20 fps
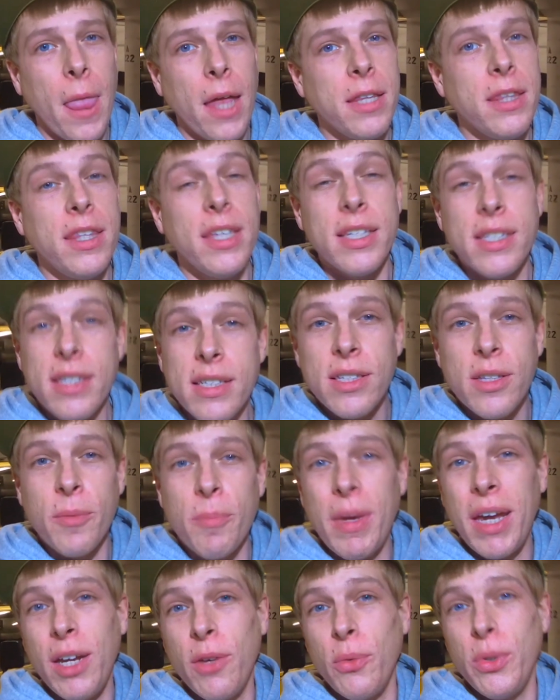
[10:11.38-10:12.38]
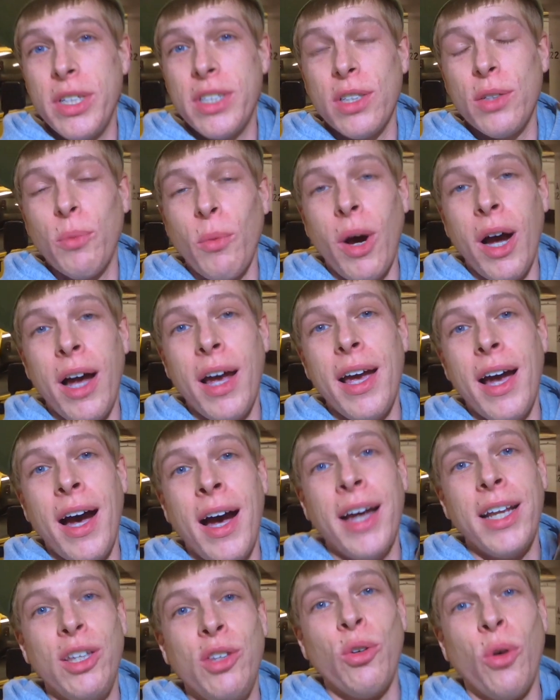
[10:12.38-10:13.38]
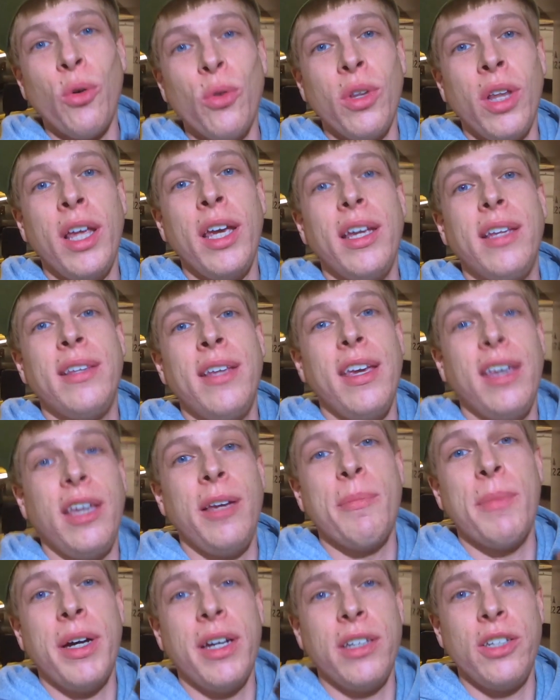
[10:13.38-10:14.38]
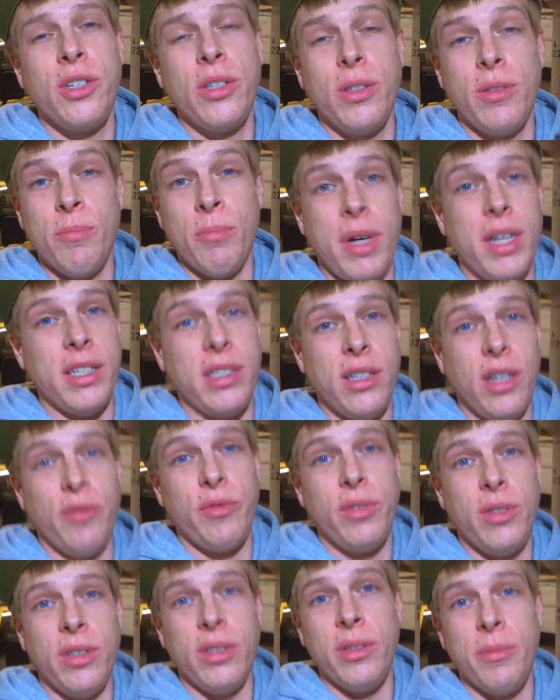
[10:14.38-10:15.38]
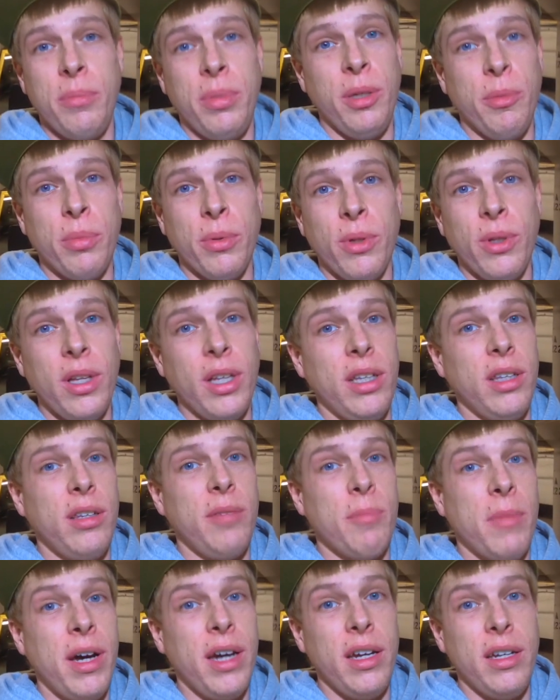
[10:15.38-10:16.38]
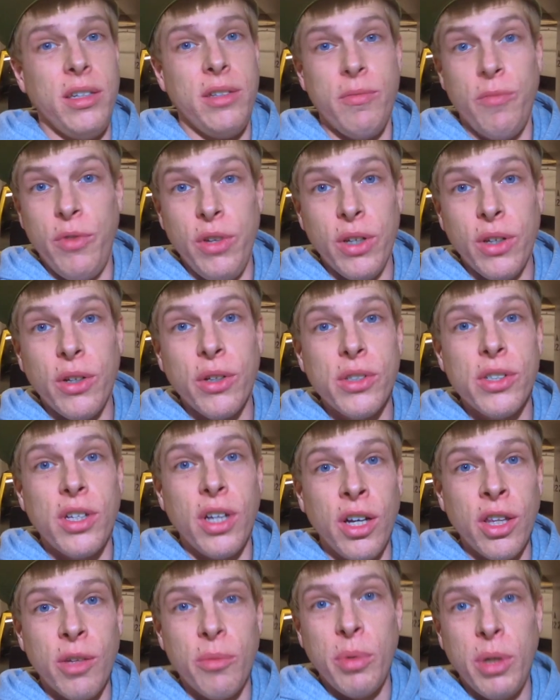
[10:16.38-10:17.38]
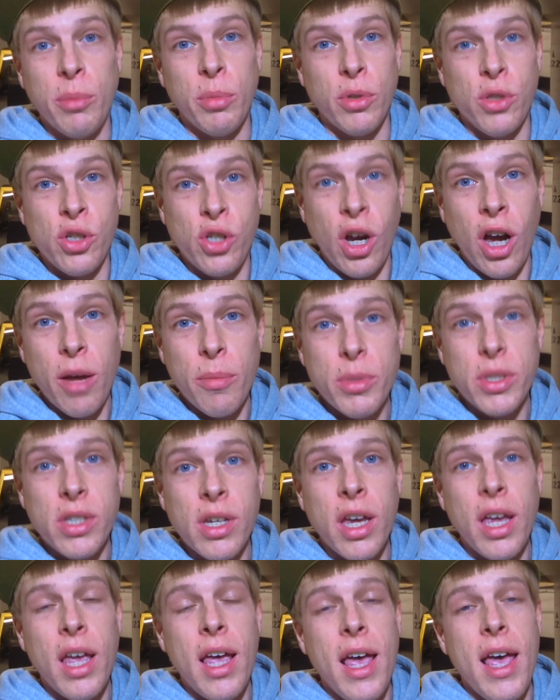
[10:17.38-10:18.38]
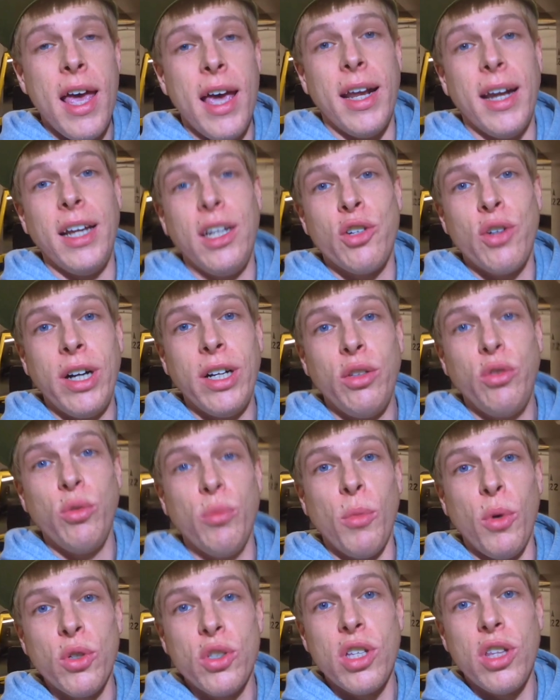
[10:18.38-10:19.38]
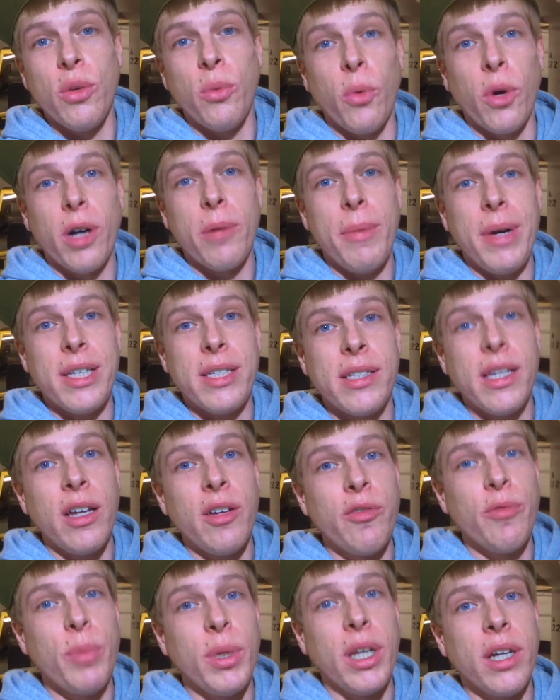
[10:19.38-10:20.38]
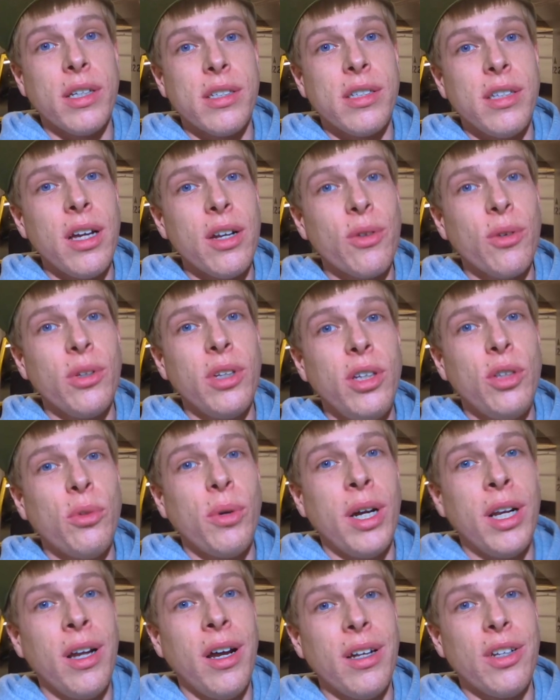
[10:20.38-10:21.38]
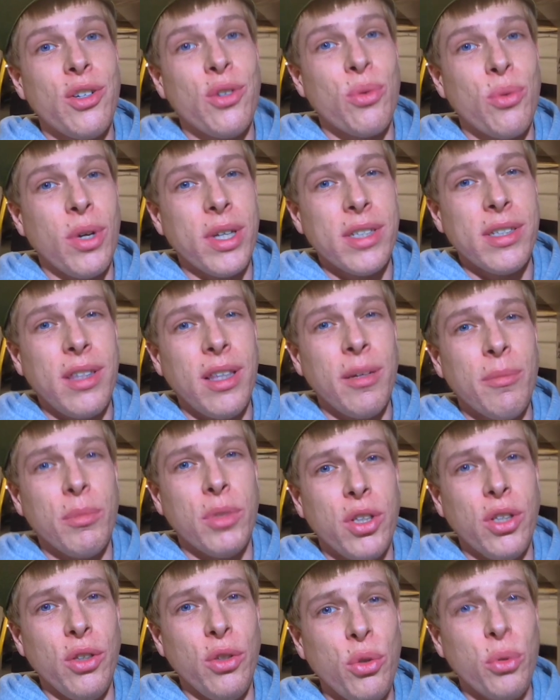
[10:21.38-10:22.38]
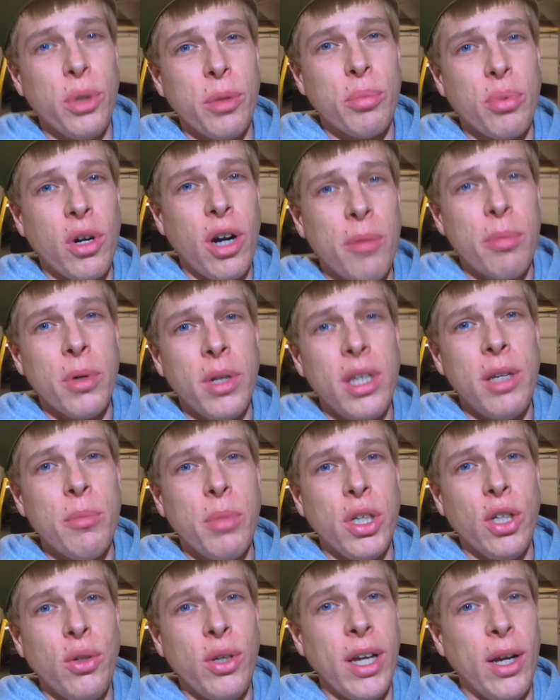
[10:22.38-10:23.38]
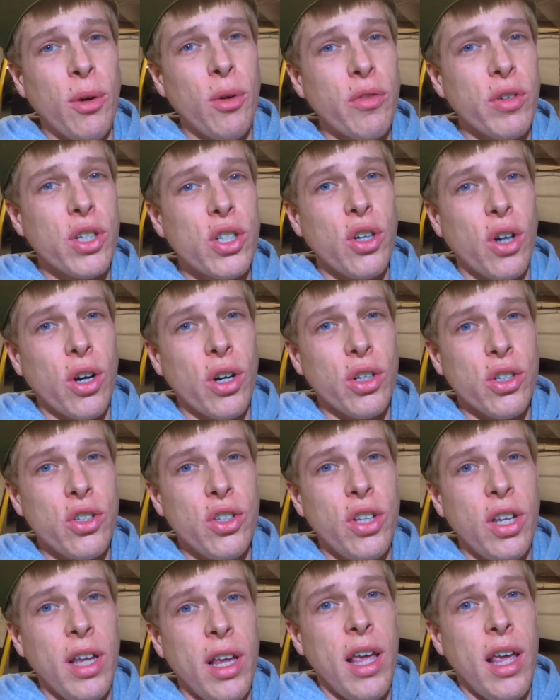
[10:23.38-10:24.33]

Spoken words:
this is the main reason why I don't like taking my stuff to people and my vehicles to other people's shops. And I try to do most of the work myself, because not only do I not trust them to do it properly, but you get overcharged.